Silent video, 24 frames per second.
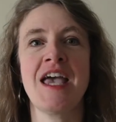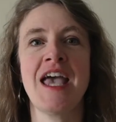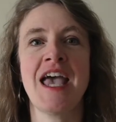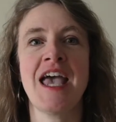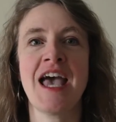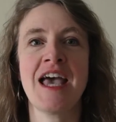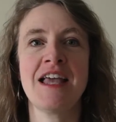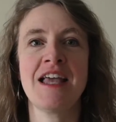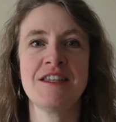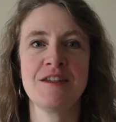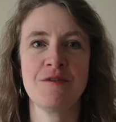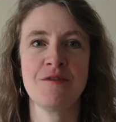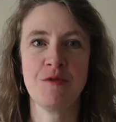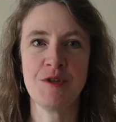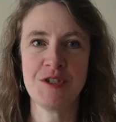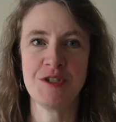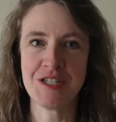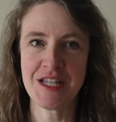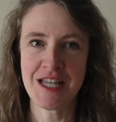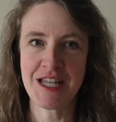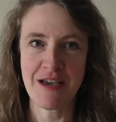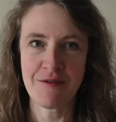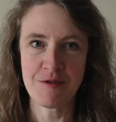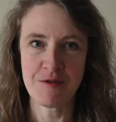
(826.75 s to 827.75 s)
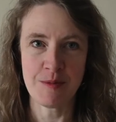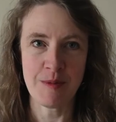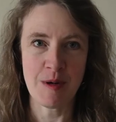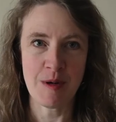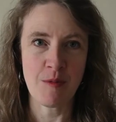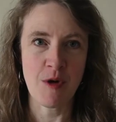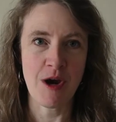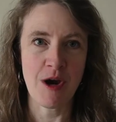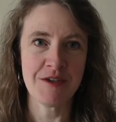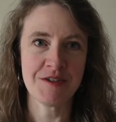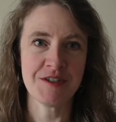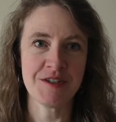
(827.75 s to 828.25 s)
and if we did have to
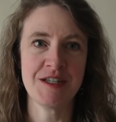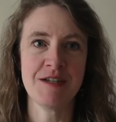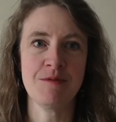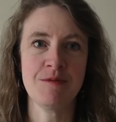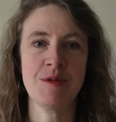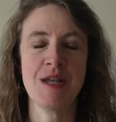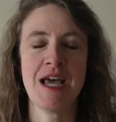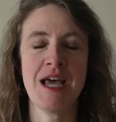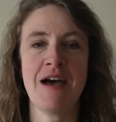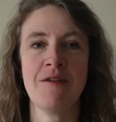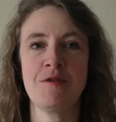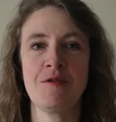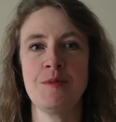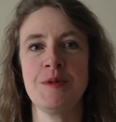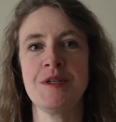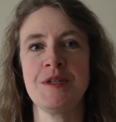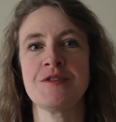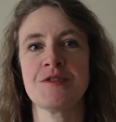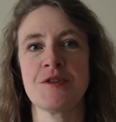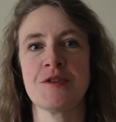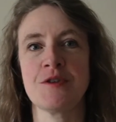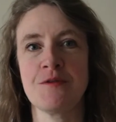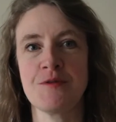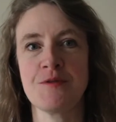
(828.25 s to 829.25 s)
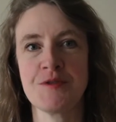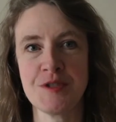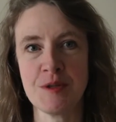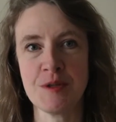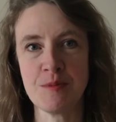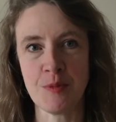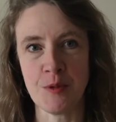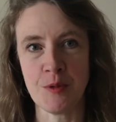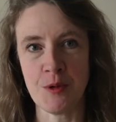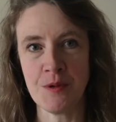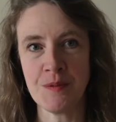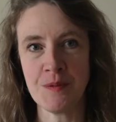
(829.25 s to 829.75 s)
memorize it, it would have to be sort of
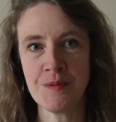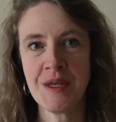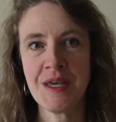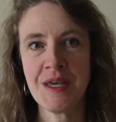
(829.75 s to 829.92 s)
simple.